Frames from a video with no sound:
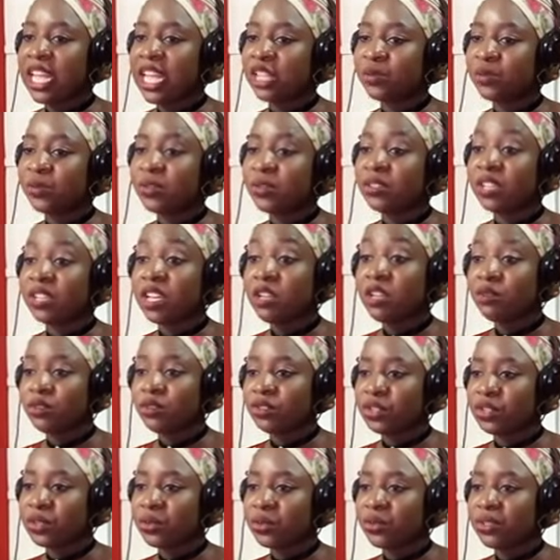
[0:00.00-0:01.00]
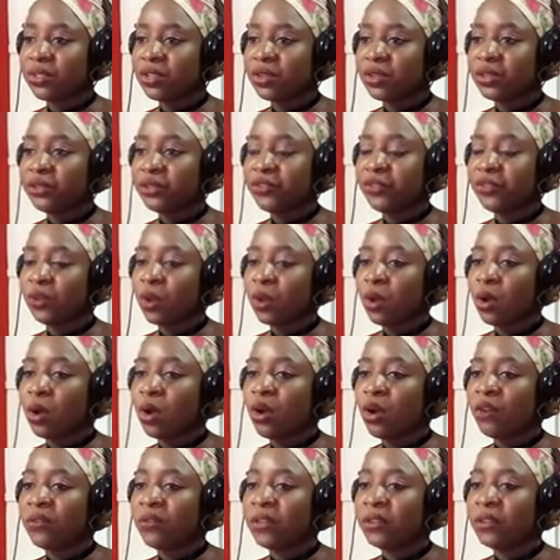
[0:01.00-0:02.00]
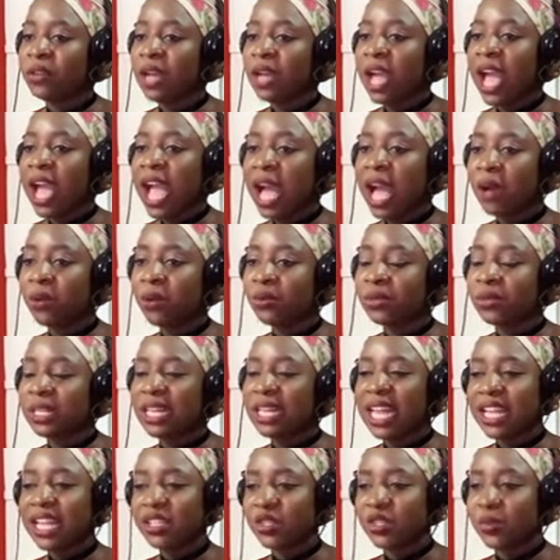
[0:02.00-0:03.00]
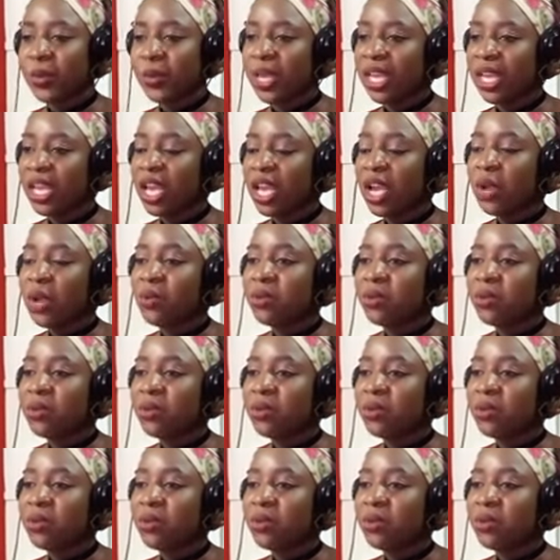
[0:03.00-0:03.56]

it was introduced on the floor of the House last week,